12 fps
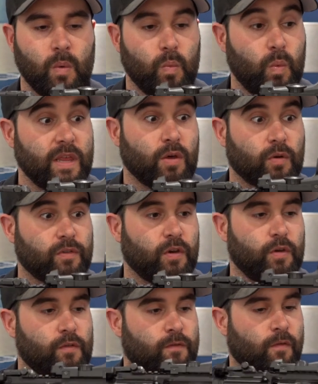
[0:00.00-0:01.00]
with
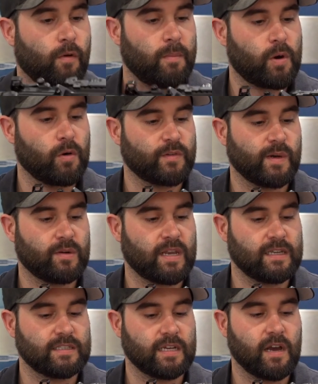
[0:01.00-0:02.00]
Otto from Cotswold
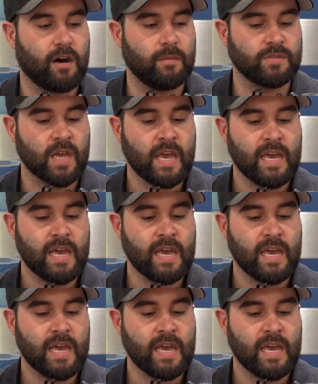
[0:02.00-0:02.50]
Classic Arms,